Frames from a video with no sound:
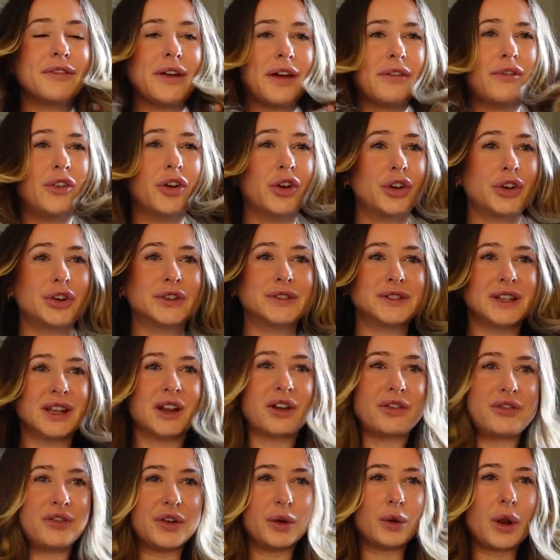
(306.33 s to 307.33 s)
of effort because then
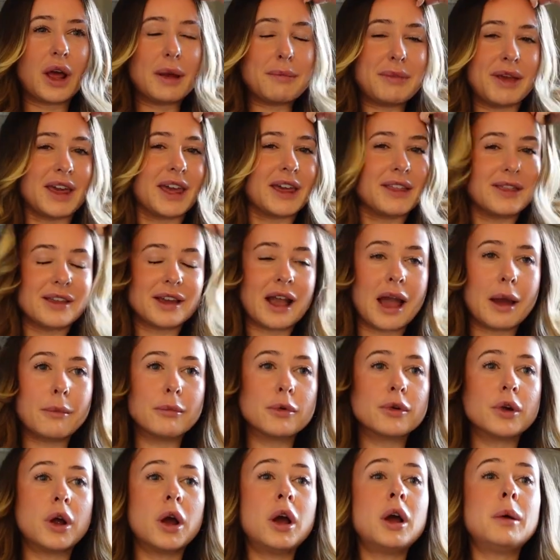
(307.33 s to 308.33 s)
I feel like picking the
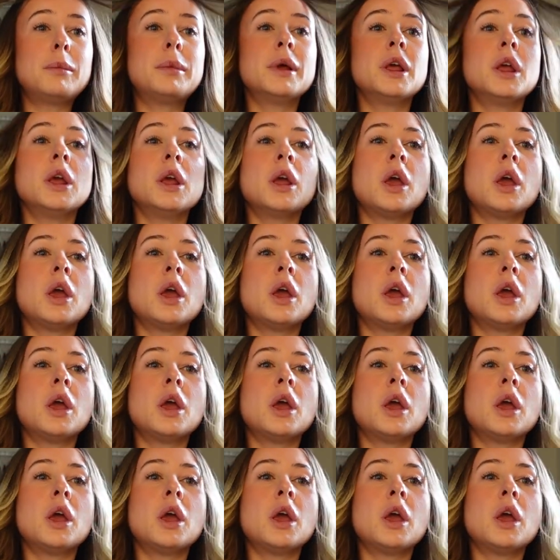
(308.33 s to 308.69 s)
camera up.